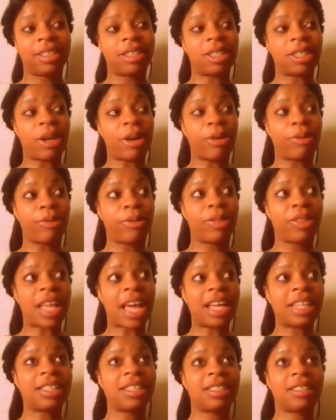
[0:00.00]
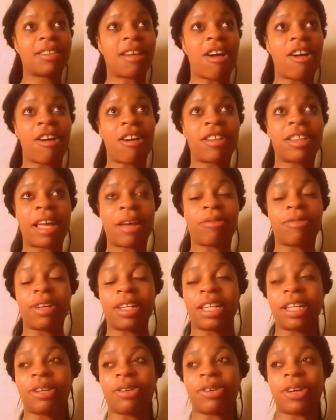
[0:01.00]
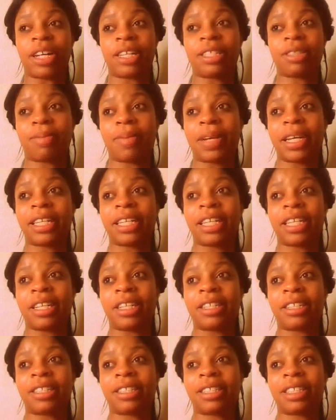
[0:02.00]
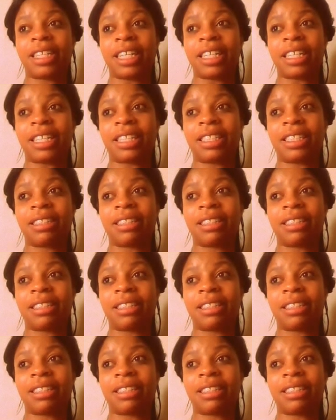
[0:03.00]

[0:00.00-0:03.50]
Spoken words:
So that's all that really grinds my gears, is